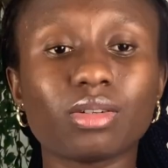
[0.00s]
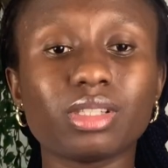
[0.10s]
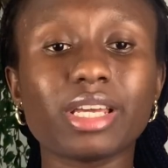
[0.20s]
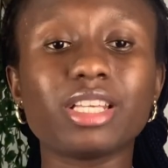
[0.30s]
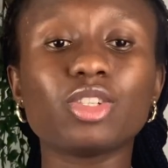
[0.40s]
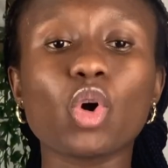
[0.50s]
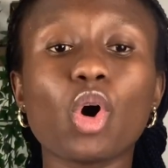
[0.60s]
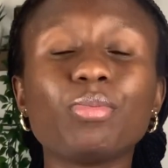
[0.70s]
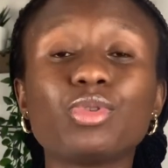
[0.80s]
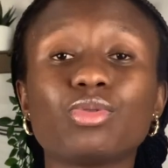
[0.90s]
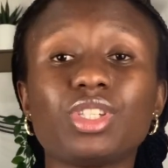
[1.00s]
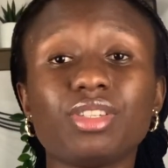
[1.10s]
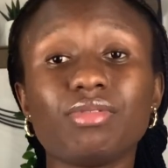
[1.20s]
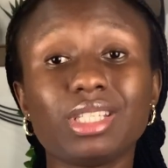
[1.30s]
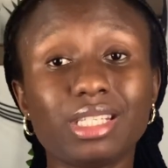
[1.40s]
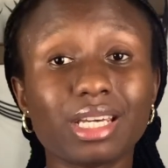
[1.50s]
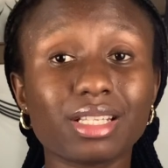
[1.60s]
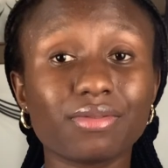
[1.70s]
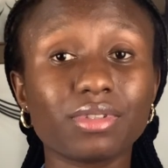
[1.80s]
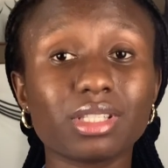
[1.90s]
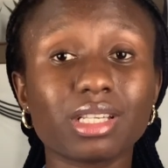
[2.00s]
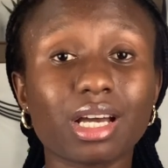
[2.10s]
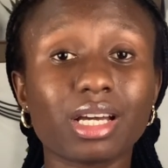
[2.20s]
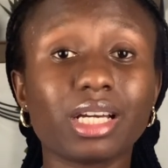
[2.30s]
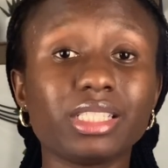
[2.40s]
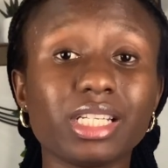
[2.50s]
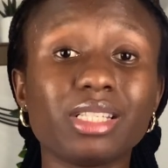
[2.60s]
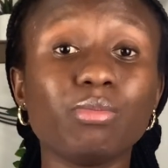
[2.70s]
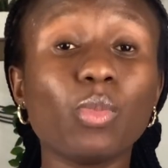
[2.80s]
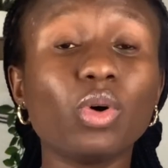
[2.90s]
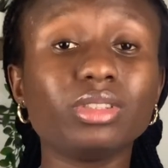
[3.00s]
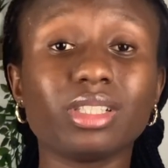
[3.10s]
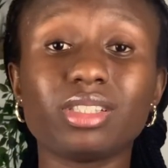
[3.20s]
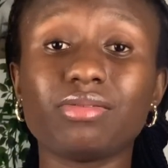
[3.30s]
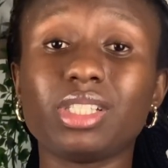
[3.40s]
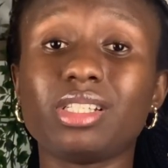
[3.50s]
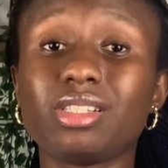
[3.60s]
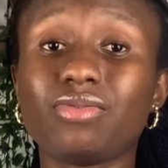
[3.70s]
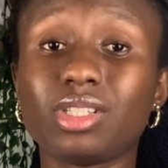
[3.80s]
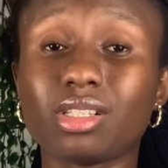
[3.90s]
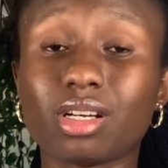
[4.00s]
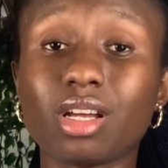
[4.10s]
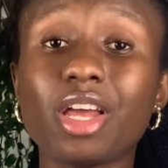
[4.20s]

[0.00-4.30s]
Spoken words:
There is up to 3 years visa, and there is more than 3 years visa.